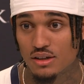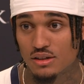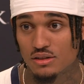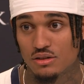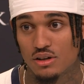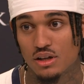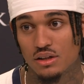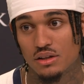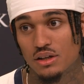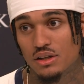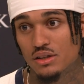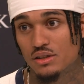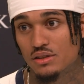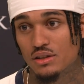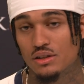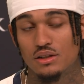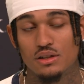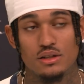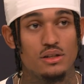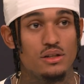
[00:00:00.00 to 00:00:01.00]
So I think it's
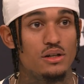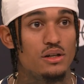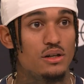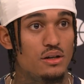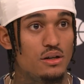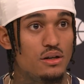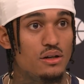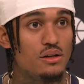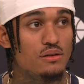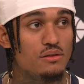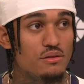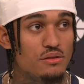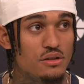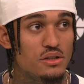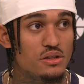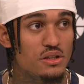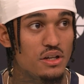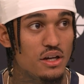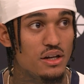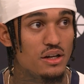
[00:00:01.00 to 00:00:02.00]
a
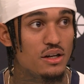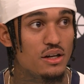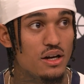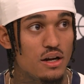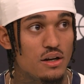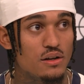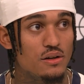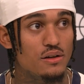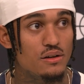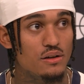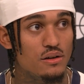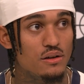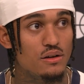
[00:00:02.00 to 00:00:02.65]
good thing to kind of,